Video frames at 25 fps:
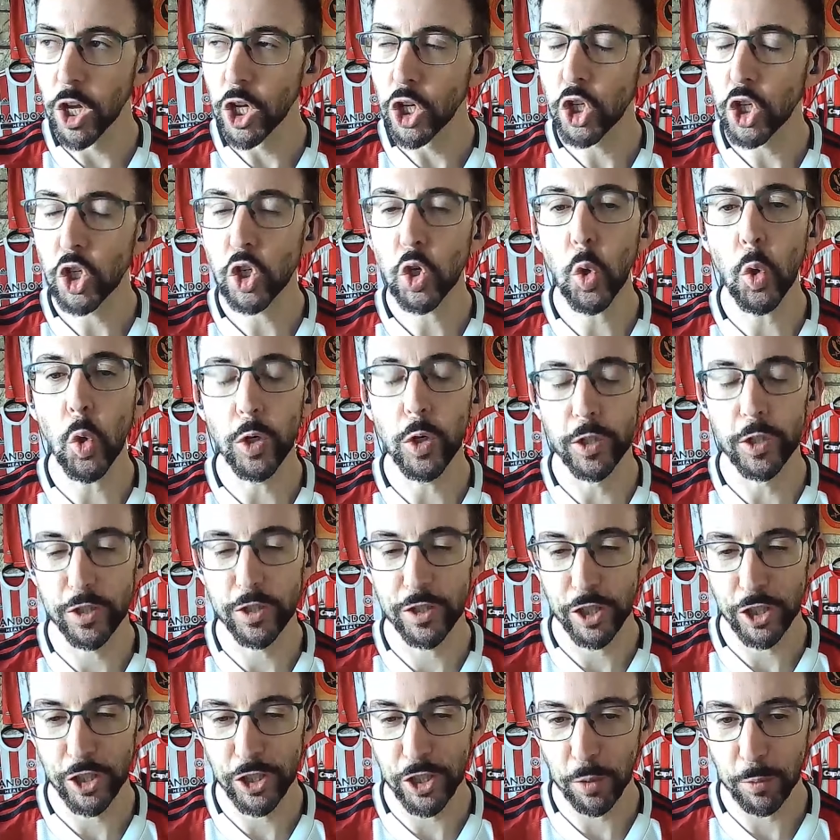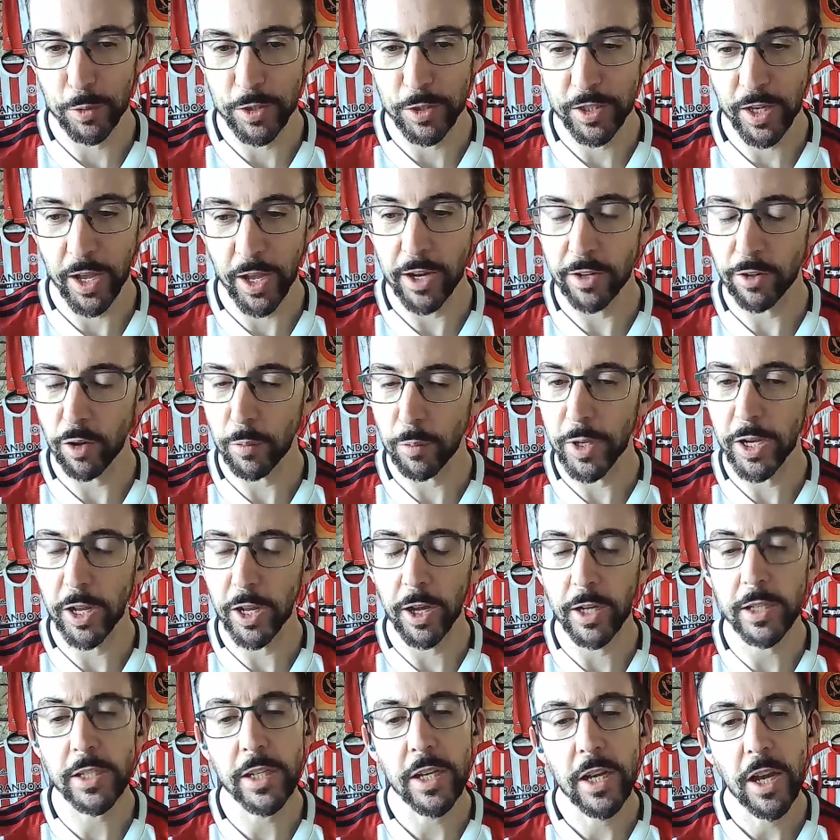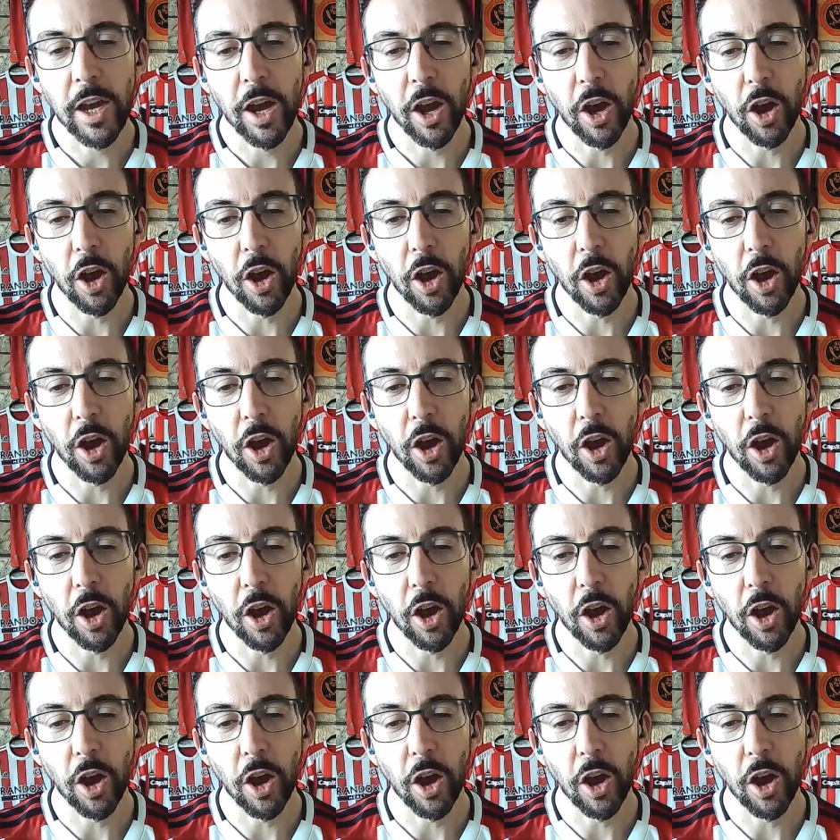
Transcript: shortness, shall we say, and I don't mean height,